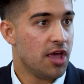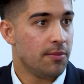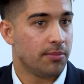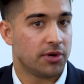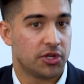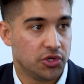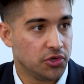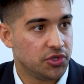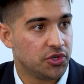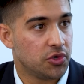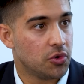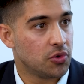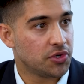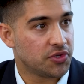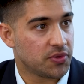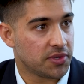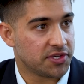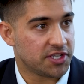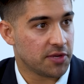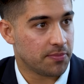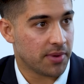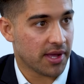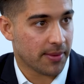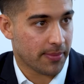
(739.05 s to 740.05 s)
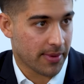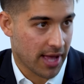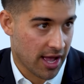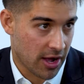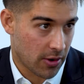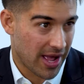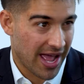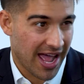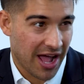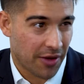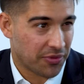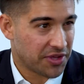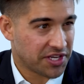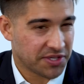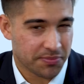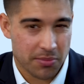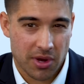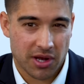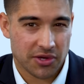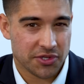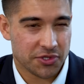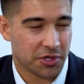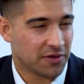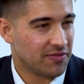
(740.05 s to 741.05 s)
Could you talk to us a bit about how this
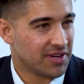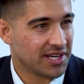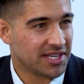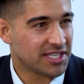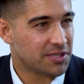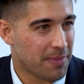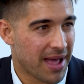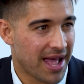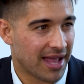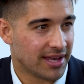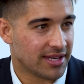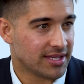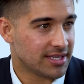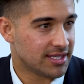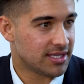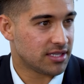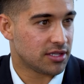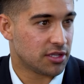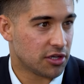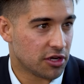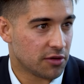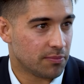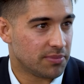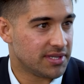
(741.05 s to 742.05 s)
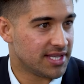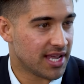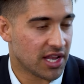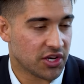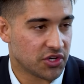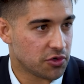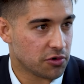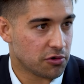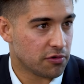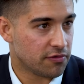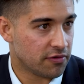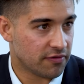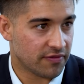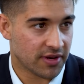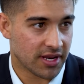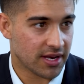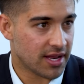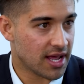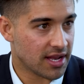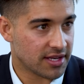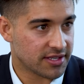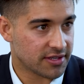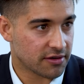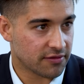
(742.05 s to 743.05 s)
might sort of expand the potential for
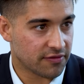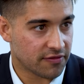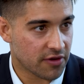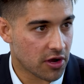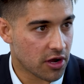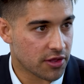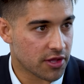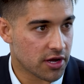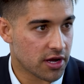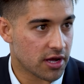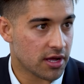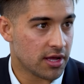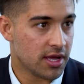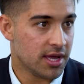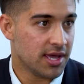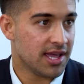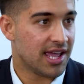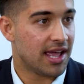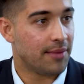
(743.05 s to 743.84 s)
vididencel further